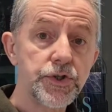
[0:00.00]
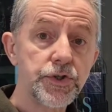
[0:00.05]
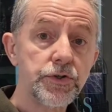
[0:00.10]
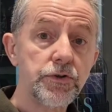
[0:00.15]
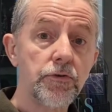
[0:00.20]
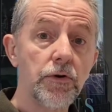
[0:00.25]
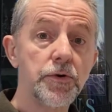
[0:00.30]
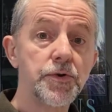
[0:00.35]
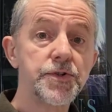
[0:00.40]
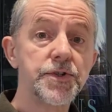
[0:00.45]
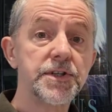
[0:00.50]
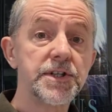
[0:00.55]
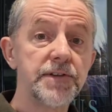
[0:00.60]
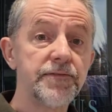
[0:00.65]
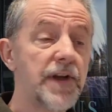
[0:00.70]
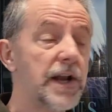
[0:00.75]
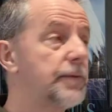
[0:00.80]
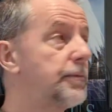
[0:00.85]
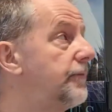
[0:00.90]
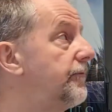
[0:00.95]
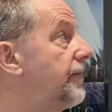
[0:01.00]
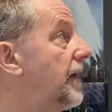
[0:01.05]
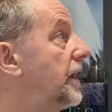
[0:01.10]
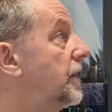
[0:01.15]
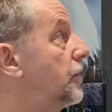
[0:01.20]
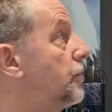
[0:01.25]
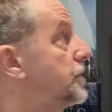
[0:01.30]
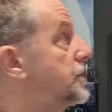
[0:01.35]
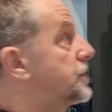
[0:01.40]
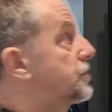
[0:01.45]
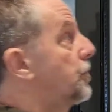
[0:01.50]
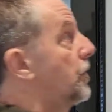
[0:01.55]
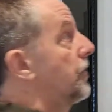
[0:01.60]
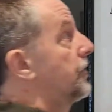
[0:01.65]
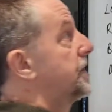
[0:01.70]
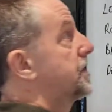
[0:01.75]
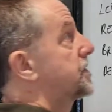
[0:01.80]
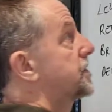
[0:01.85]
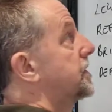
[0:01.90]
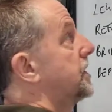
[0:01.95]
gross development value, which is what
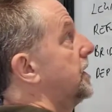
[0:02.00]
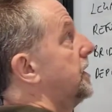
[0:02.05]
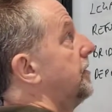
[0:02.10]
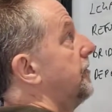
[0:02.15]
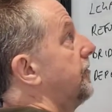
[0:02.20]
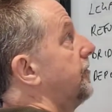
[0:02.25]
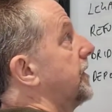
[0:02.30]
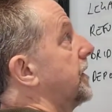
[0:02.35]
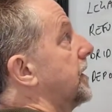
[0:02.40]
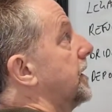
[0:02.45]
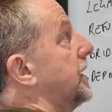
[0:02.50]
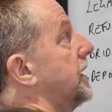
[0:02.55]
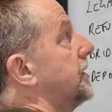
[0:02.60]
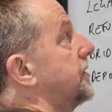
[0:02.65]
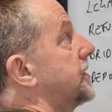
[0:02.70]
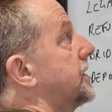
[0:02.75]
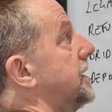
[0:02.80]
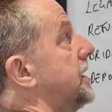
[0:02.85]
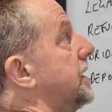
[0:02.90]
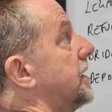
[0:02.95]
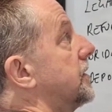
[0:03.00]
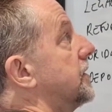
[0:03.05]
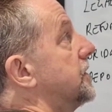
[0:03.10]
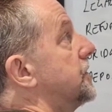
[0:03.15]
this figure is here, the